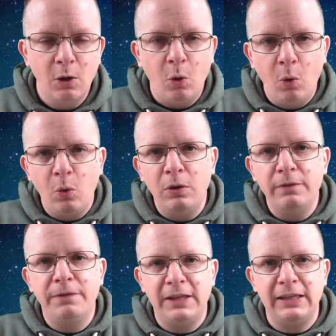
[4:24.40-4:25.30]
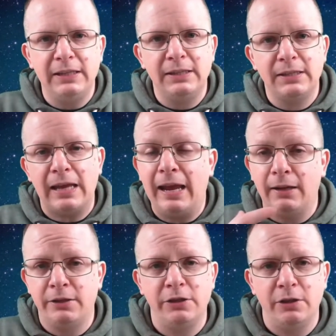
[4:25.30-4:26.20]
All of these
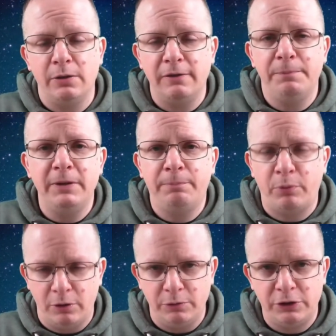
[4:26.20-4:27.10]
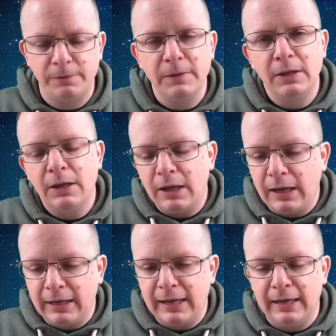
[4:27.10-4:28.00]
actors, though, that have been approached,
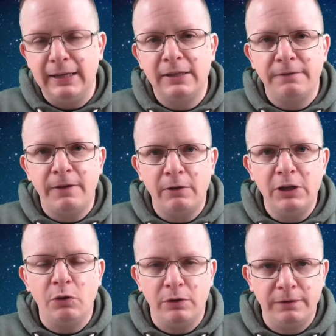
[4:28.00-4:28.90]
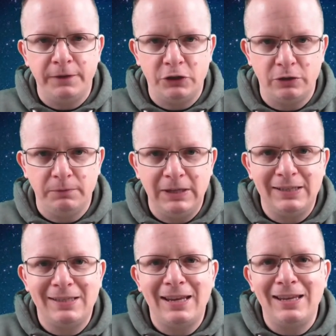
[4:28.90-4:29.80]
again, it's very unofficial.
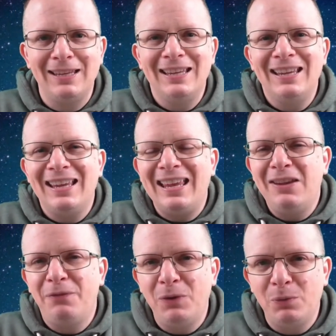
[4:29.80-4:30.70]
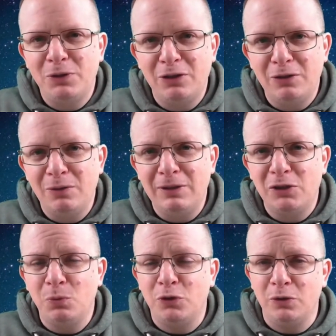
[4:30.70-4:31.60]
It's a, if we were to do
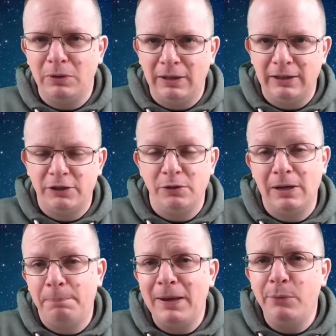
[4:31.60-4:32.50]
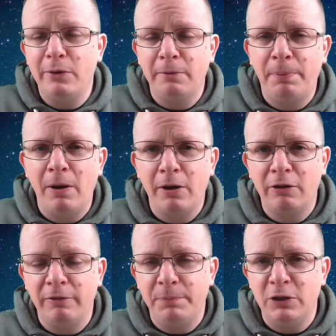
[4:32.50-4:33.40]
this, would you like to? Now, Penguin and
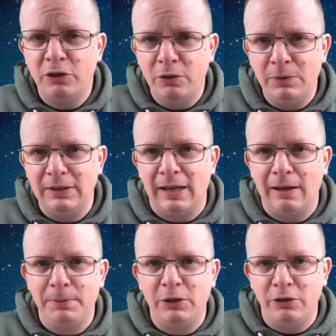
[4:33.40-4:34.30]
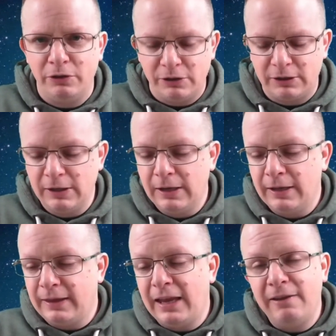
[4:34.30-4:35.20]
Parker have been doing that because
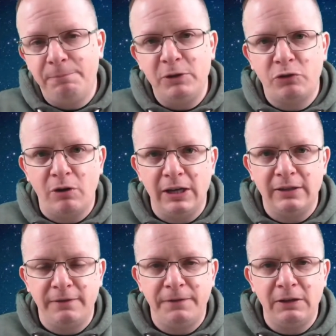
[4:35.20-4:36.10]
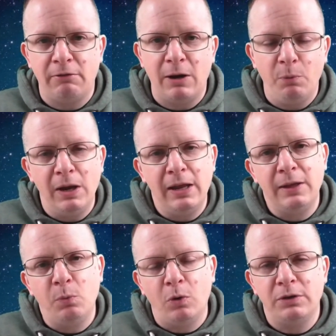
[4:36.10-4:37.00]
they've been trying to figure out where
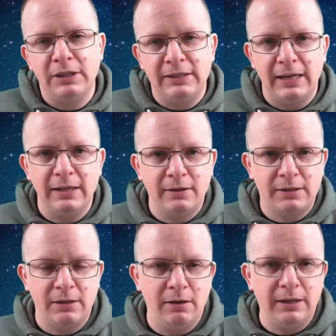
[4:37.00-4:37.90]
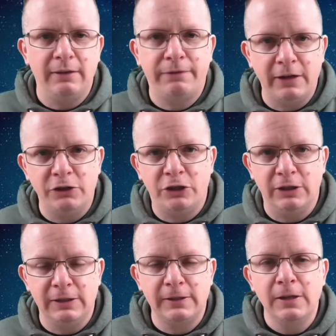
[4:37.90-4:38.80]
they want to take the Stargate
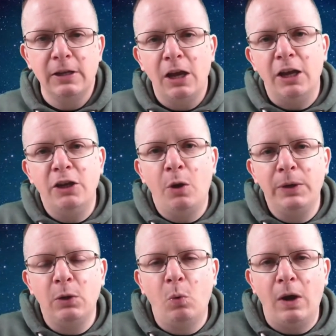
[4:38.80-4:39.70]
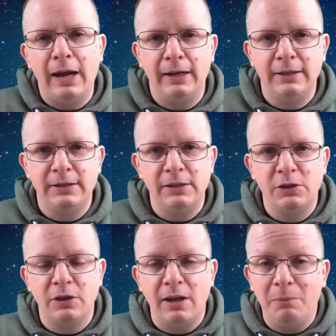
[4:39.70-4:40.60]
franchise. And knowing what actors
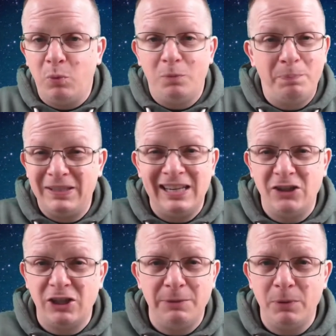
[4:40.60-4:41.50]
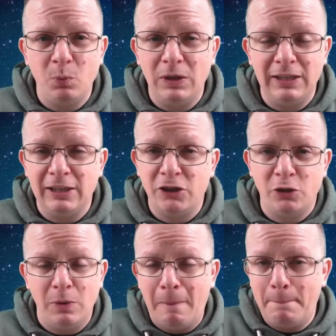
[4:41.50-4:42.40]
would potentially be willing
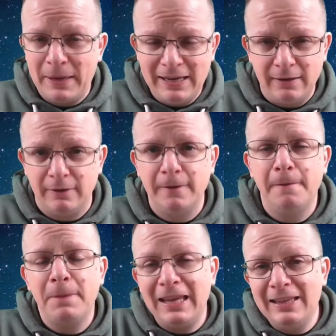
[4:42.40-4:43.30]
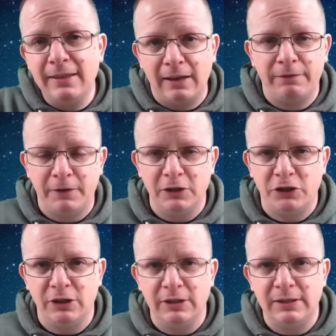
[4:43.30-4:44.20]
to appear in that
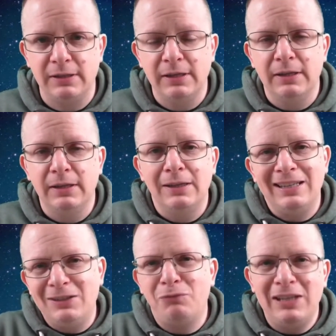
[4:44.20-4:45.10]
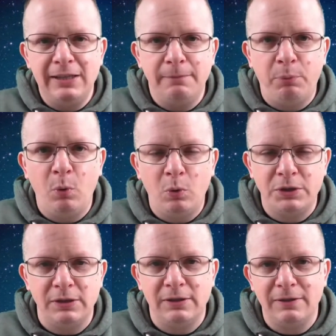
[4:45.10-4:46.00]
franchise is really
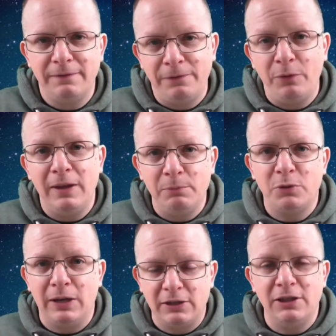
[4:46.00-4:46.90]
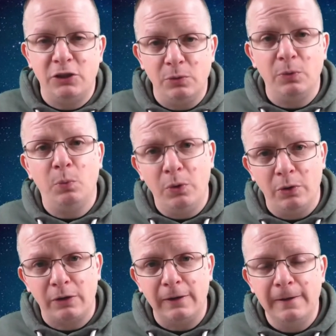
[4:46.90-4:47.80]
important for them to actually do the work.